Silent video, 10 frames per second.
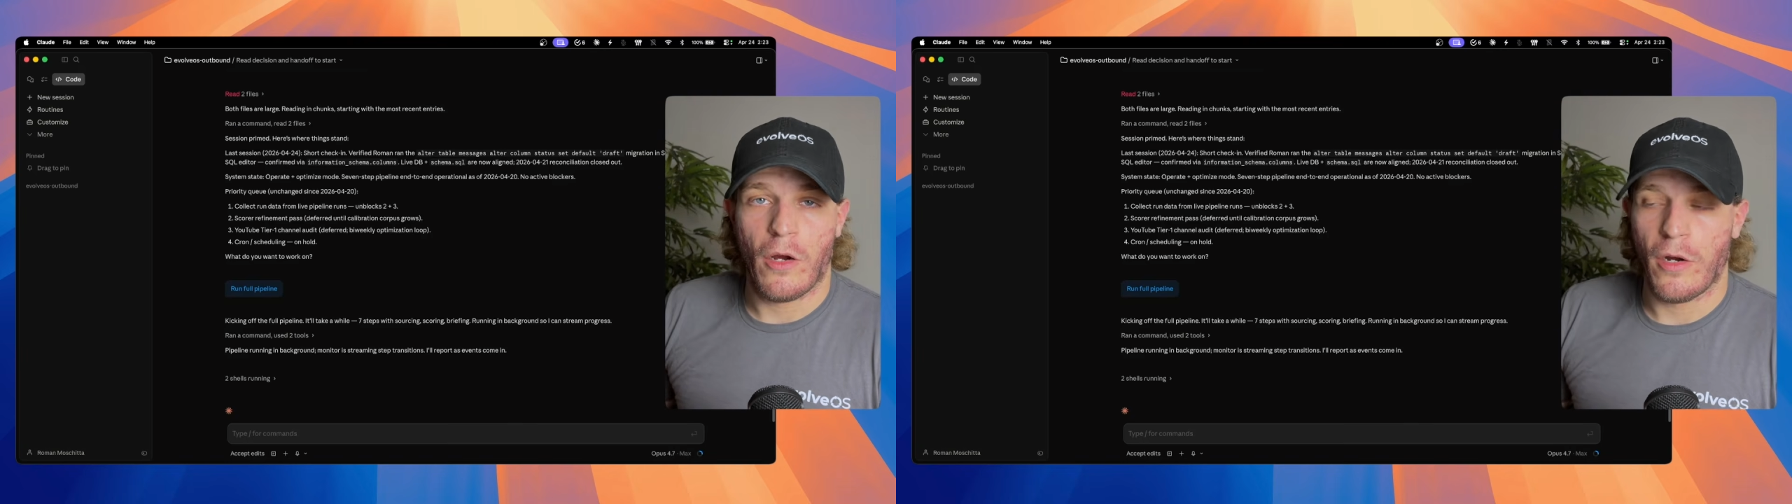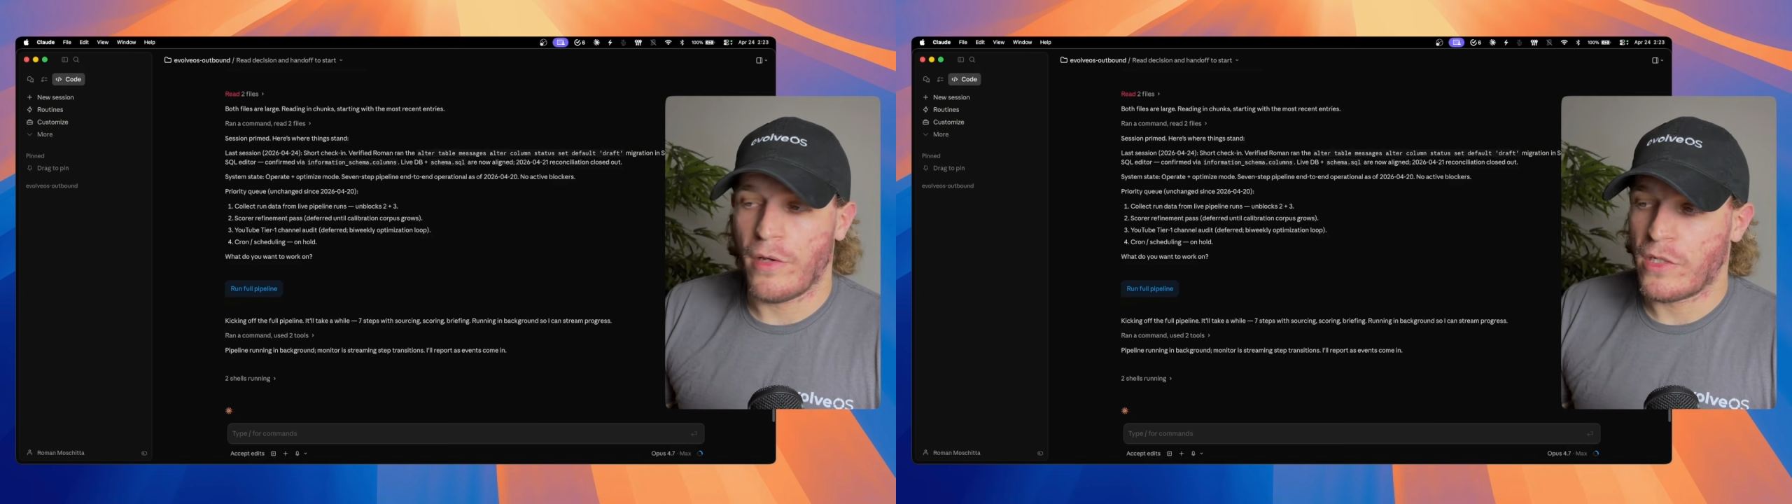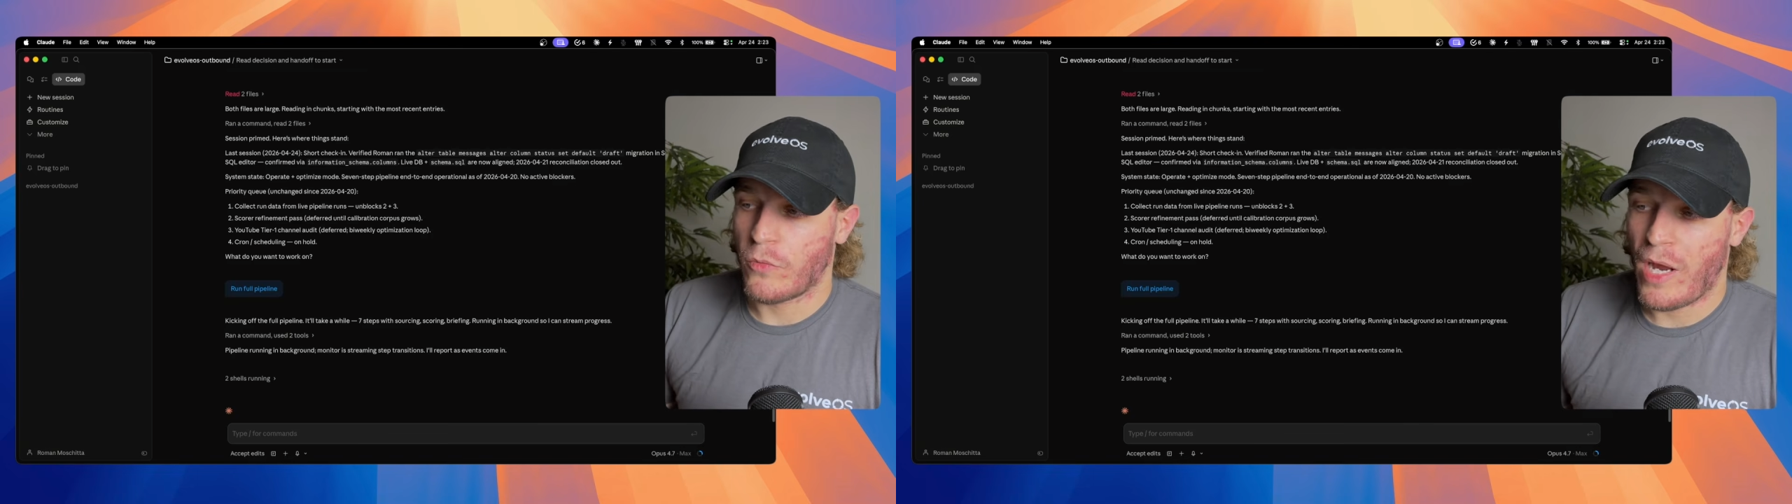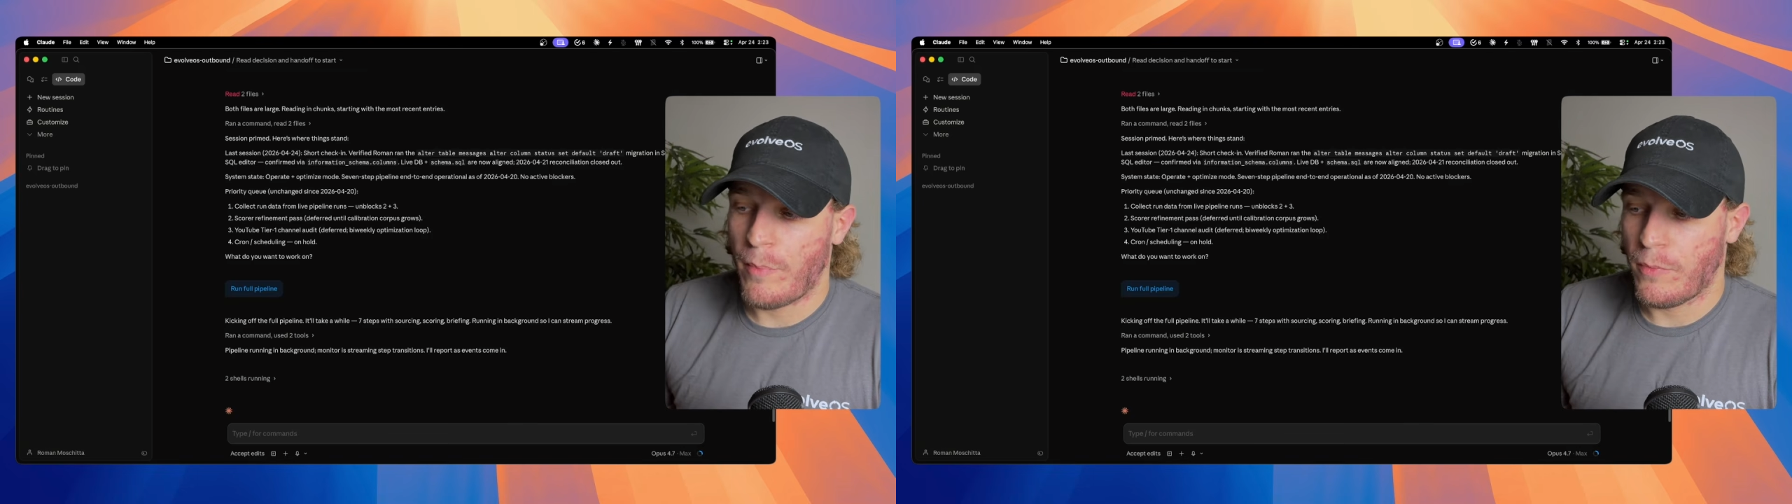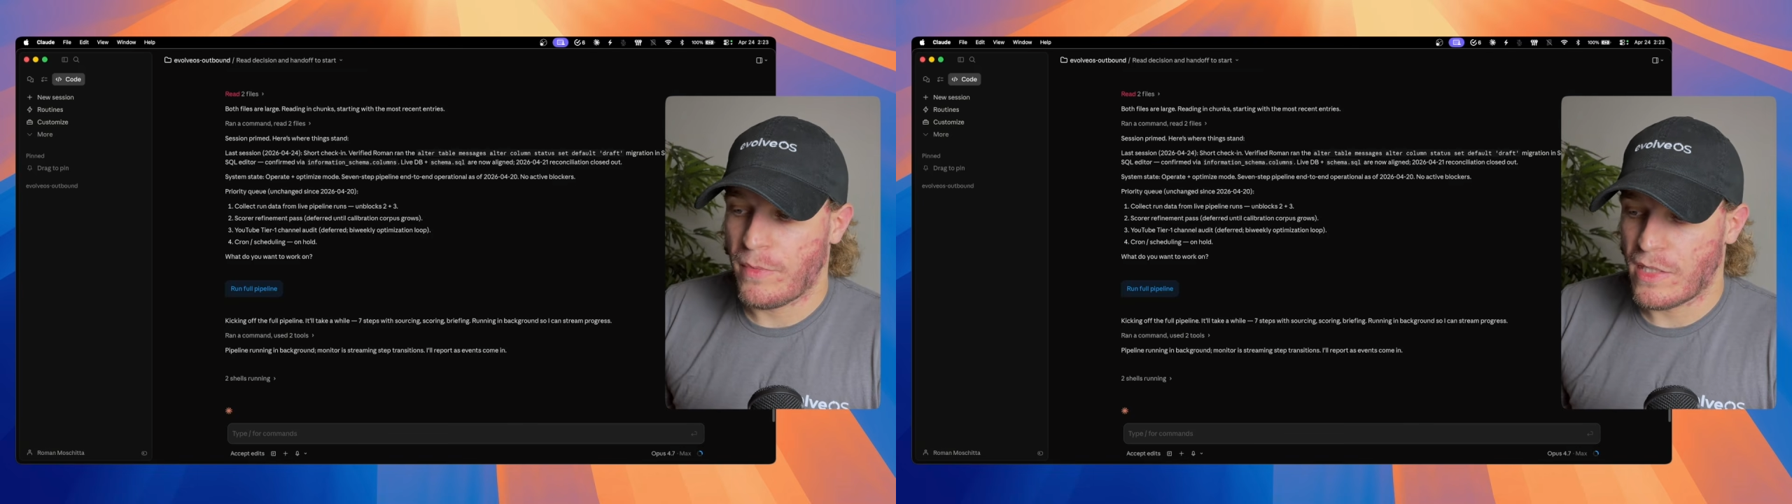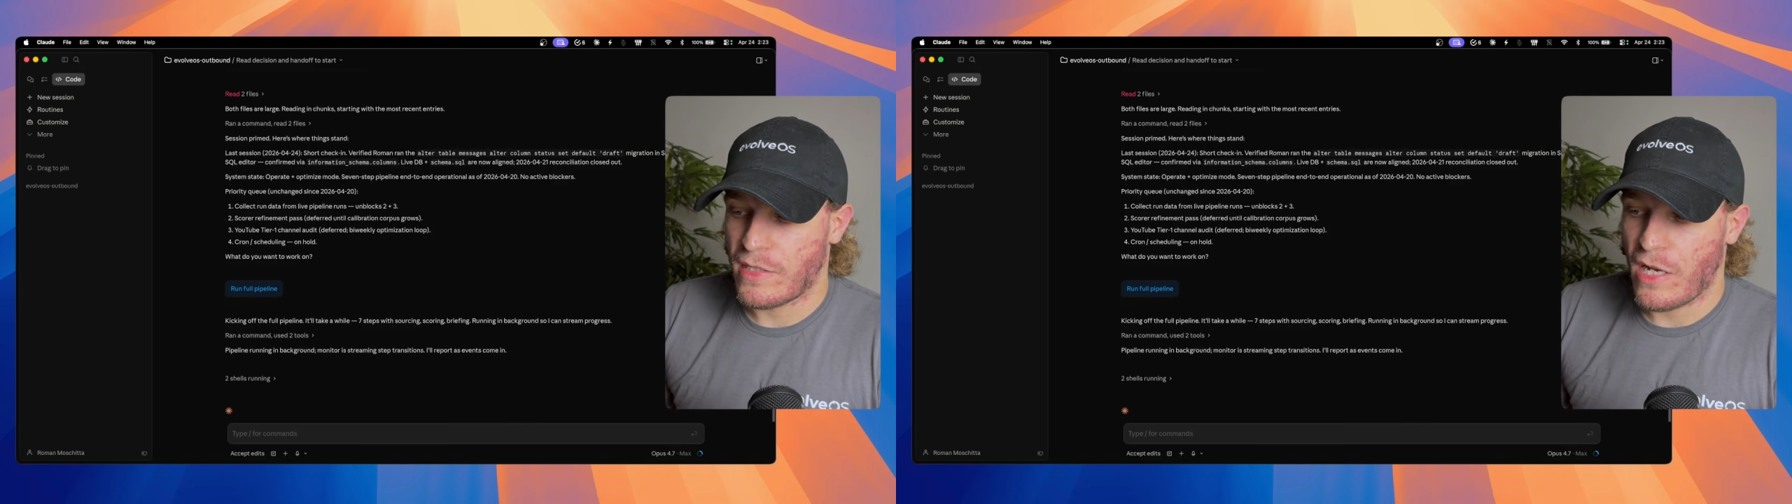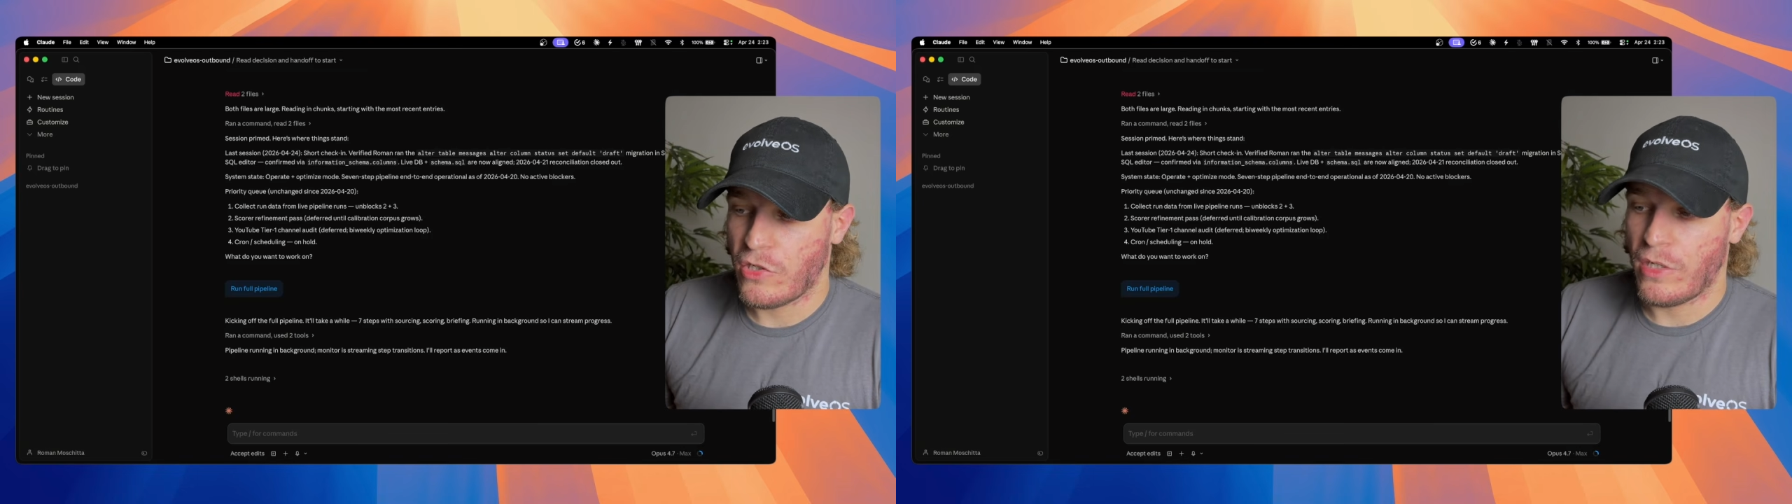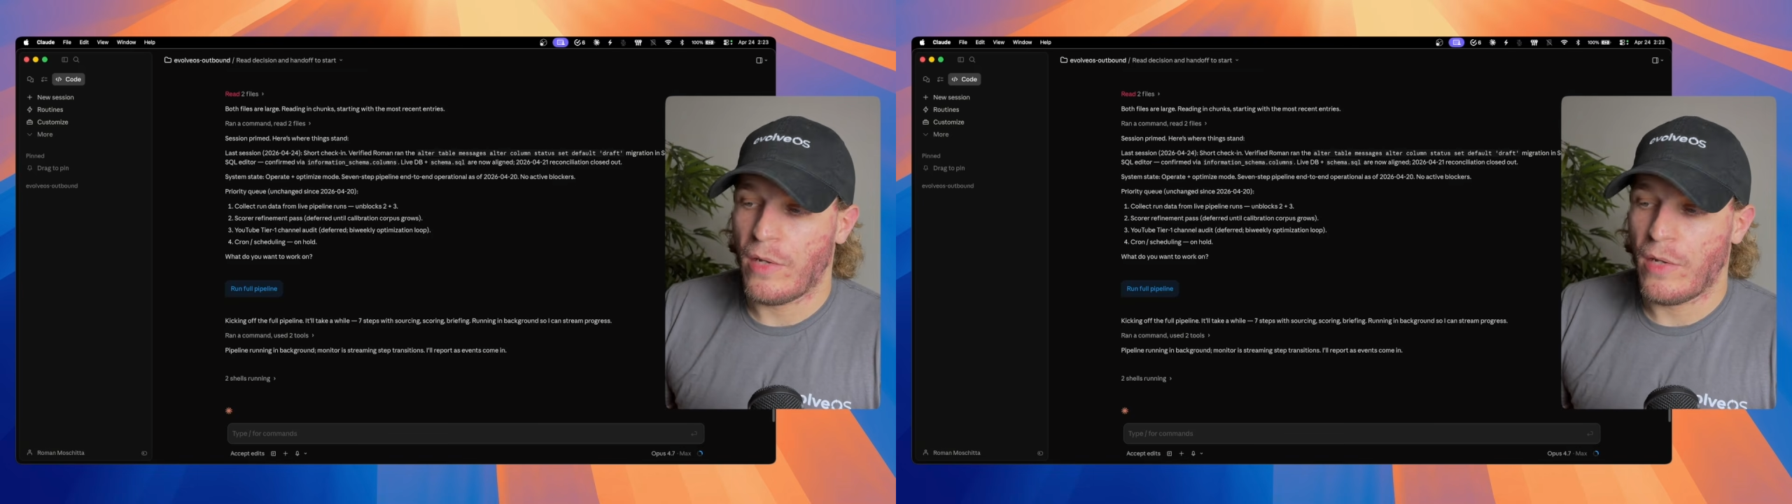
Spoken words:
all right, let's wrap up this session.